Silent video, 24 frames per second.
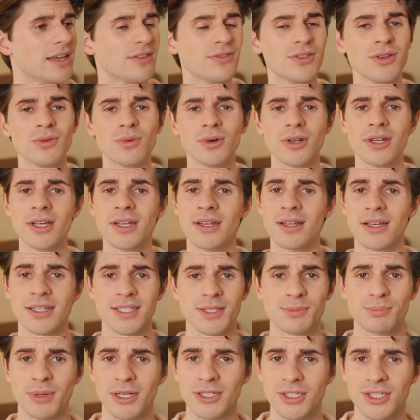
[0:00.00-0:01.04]
If you want a nice
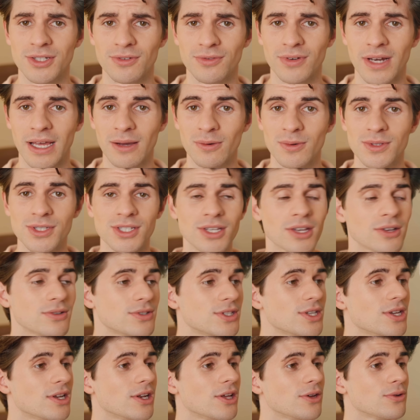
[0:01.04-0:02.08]
bunch of flowers, go
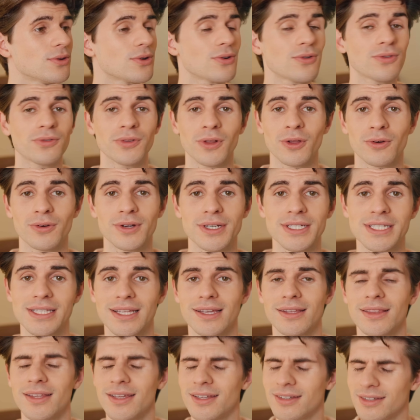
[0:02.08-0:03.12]
to your local florist
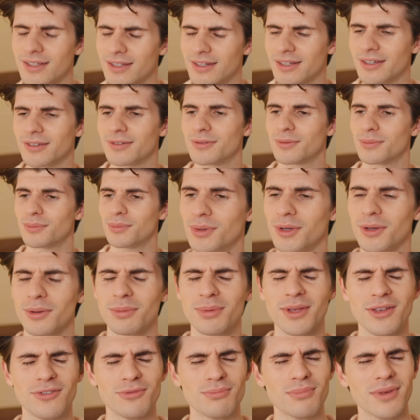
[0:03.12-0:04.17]
and then, put a
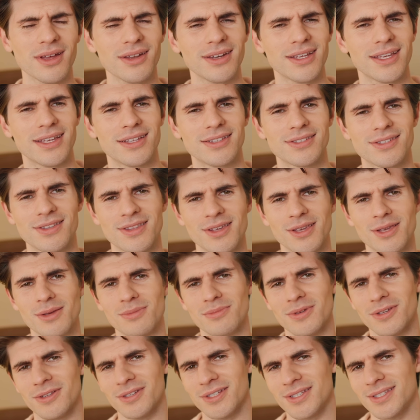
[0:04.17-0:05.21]
bit of money into the
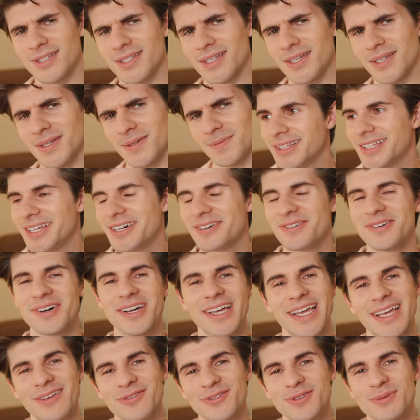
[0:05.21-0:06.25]
community. Now, I
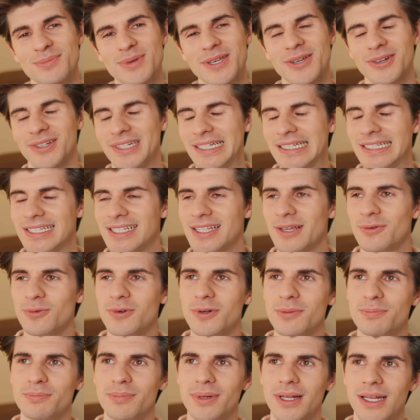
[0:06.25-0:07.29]
have to be honest, there
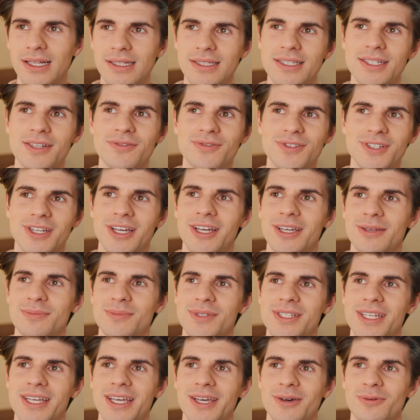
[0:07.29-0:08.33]
were plenty of
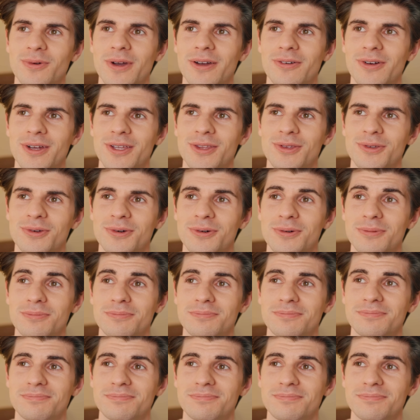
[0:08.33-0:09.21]
times here where I thought,